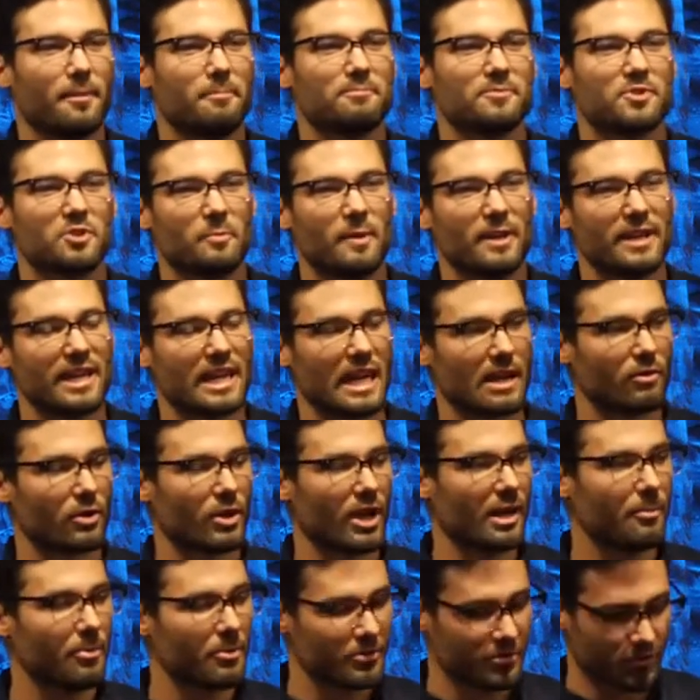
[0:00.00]
Speaking of our
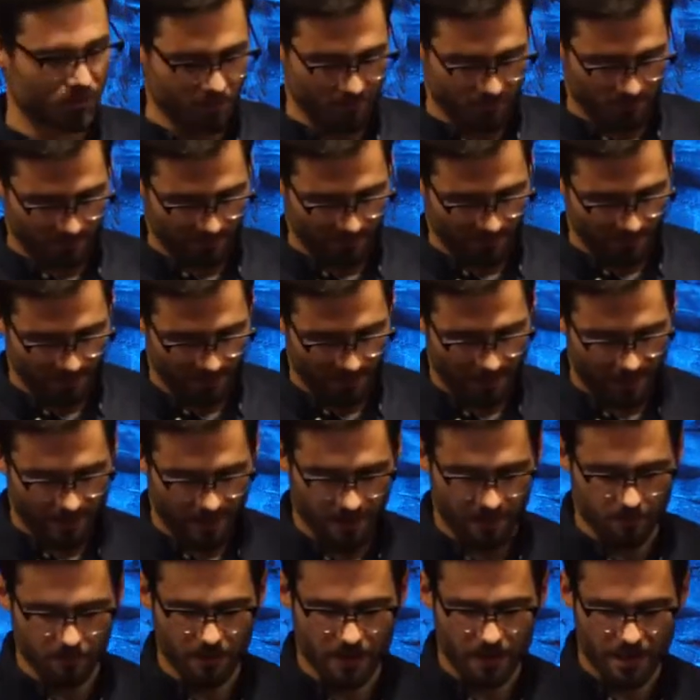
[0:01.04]
neighbors,
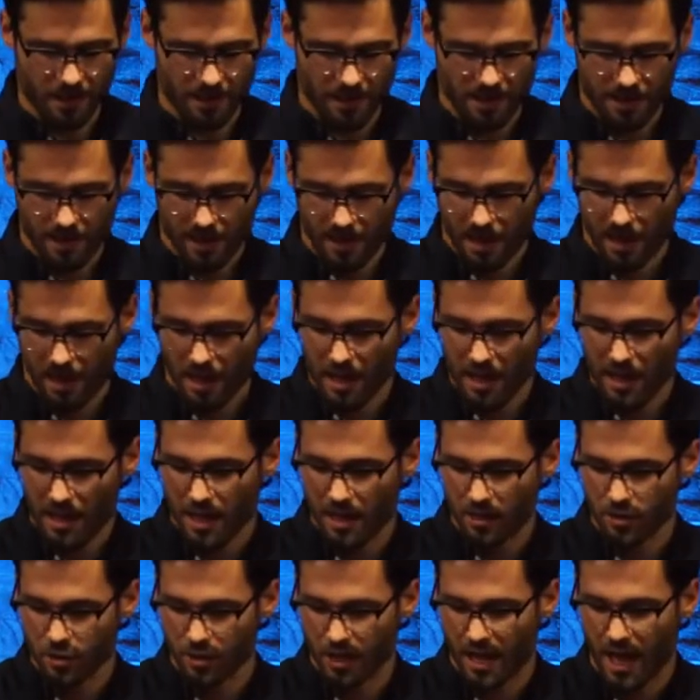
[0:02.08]
I
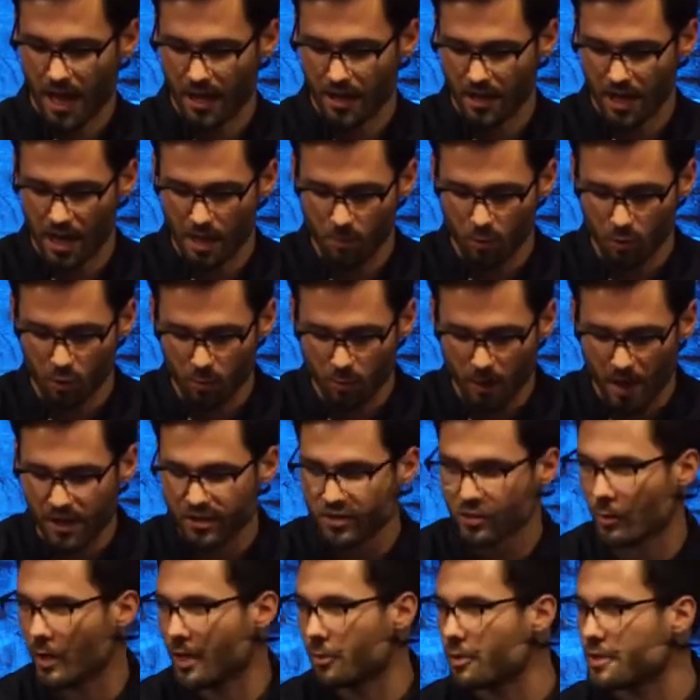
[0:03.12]
actually had a neighbor who
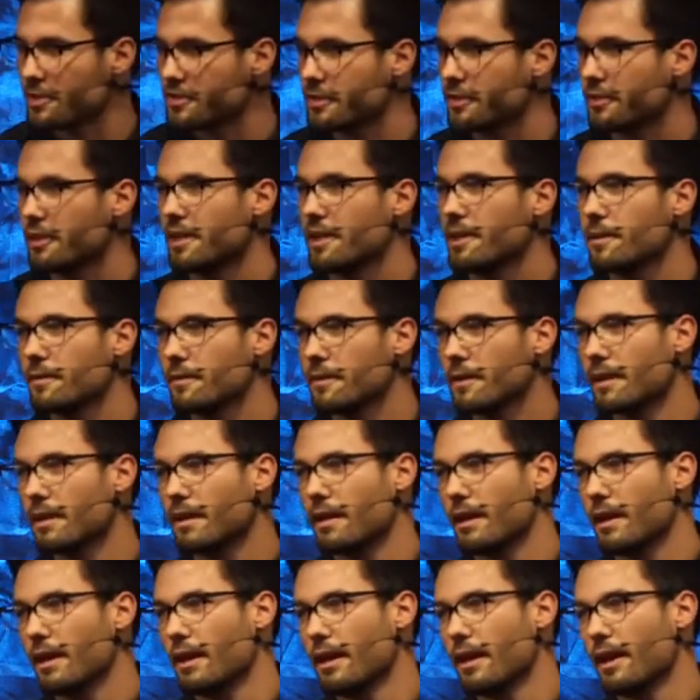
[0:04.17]
passed away recently.
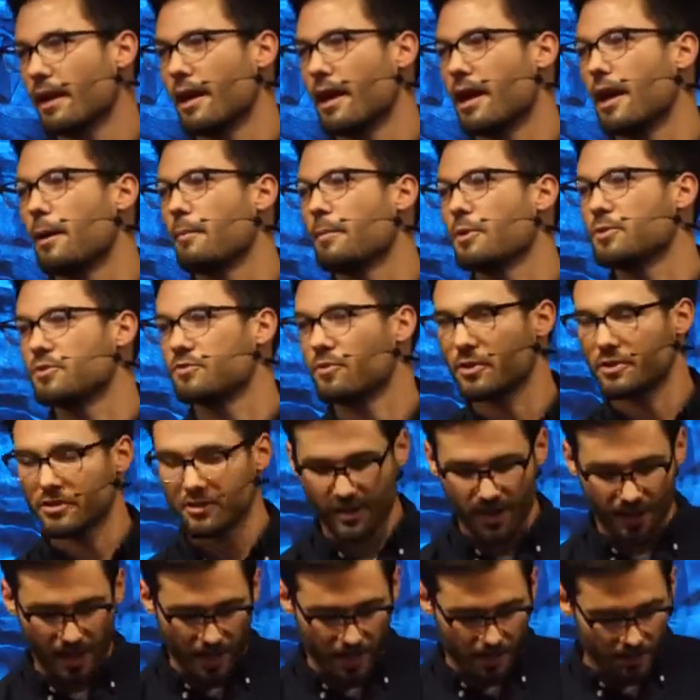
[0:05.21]
It was very
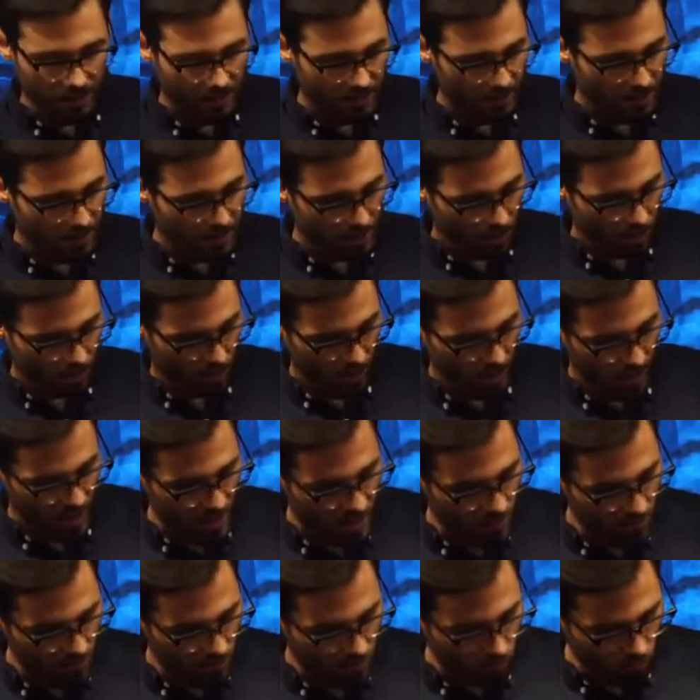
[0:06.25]
sad. Her
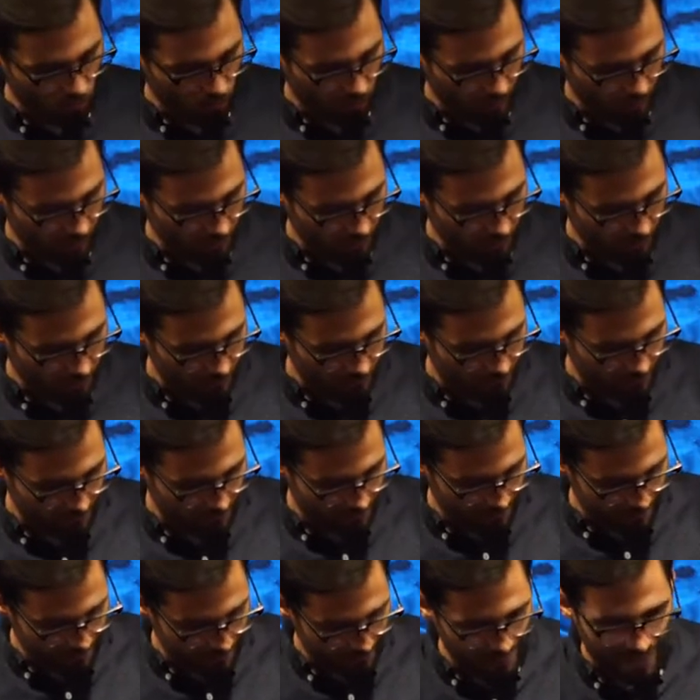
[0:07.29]
name was
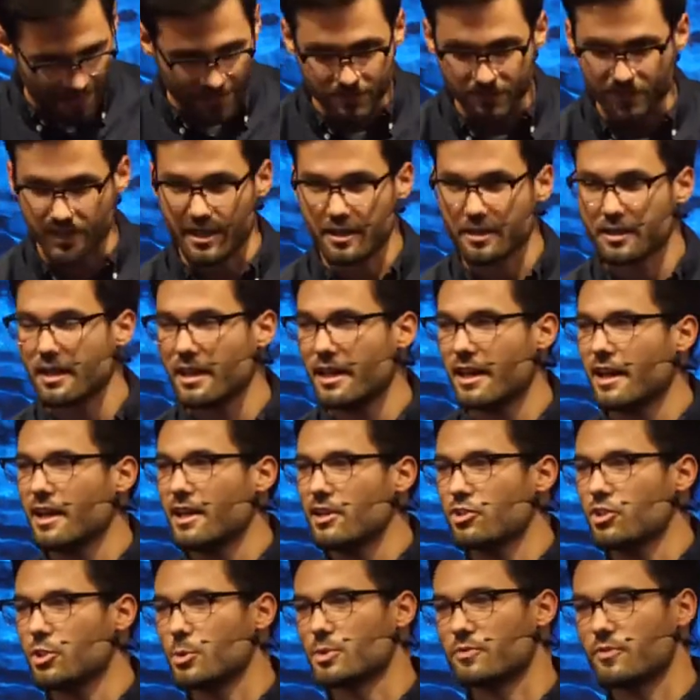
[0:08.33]
Nancy.
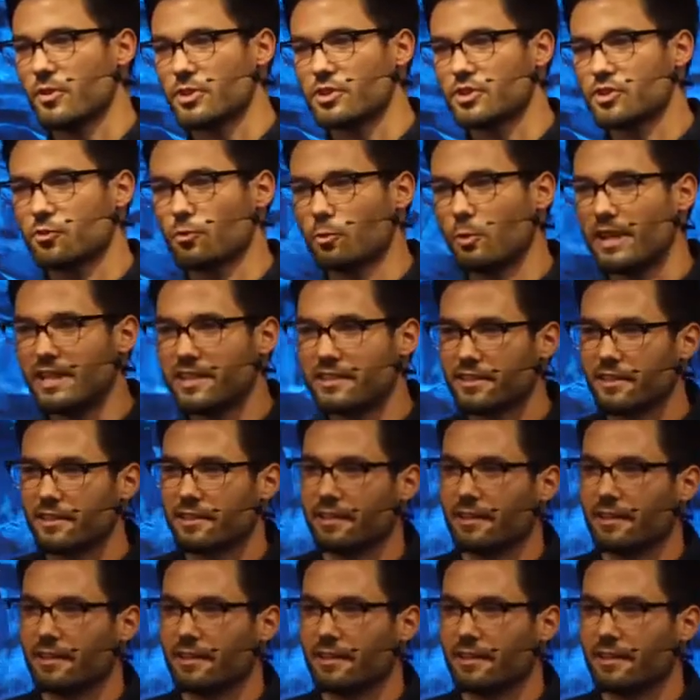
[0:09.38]
She was very sweet.